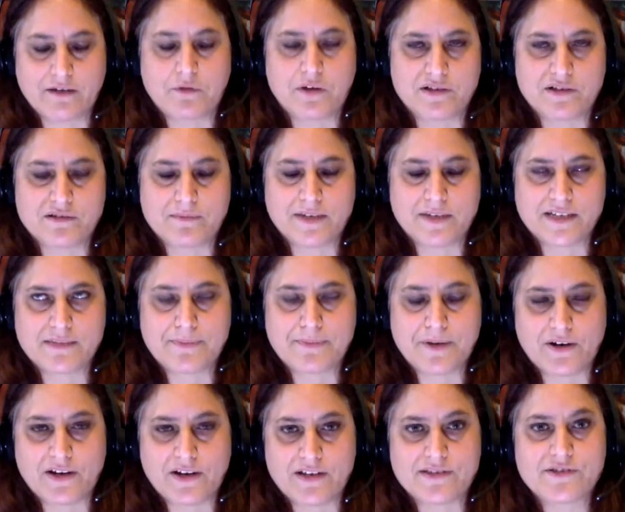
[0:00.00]
quantum and
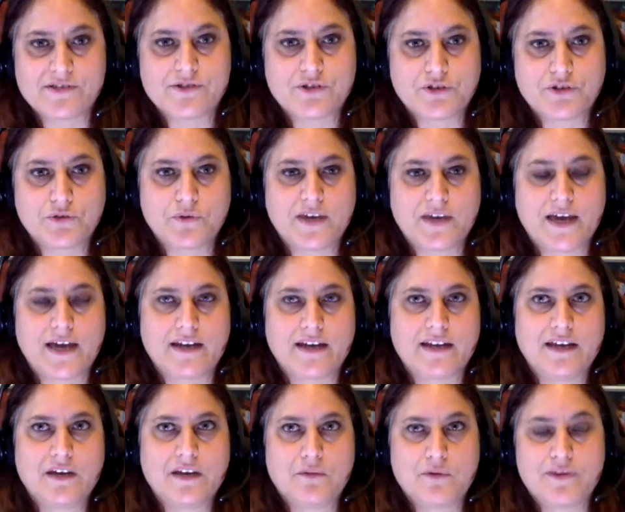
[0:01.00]
experience to get
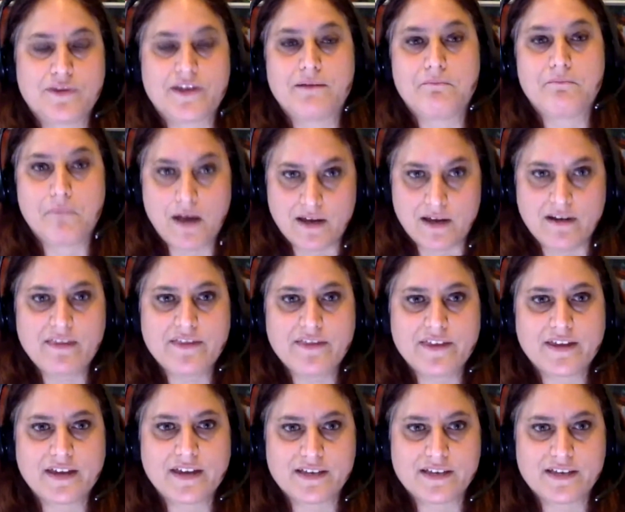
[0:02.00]
within a month,